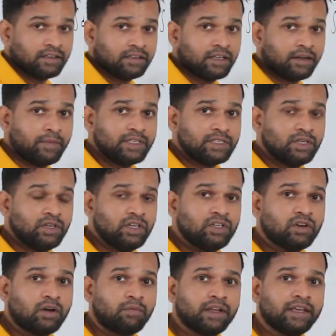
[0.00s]
That means you need
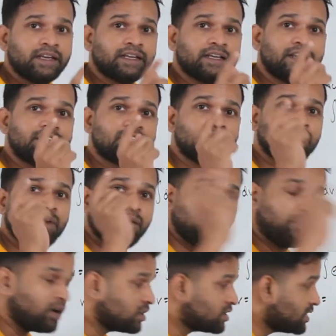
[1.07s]
to apply integration by
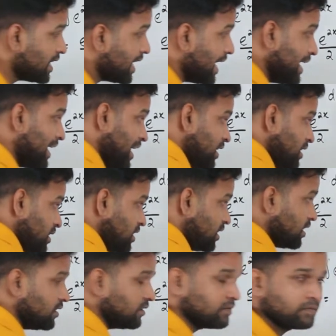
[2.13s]
parts again
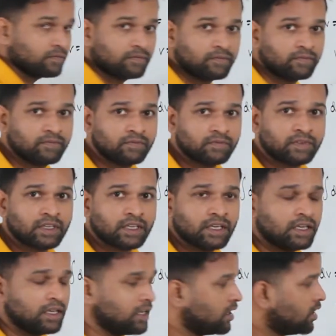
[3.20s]
here.
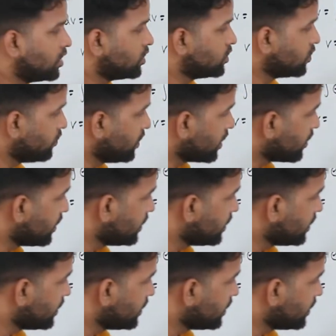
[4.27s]
So we are going